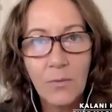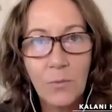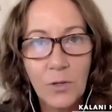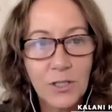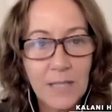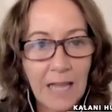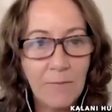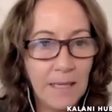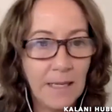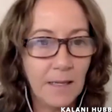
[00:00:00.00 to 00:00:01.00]
which gave
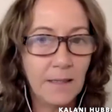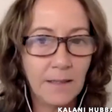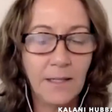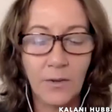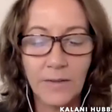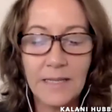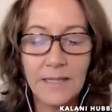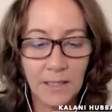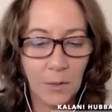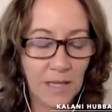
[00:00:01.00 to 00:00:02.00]
me, and then
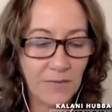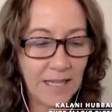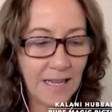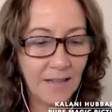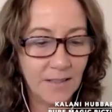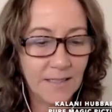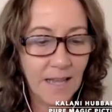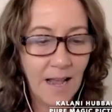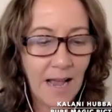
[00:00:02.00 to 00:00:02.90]
dealing with everything else,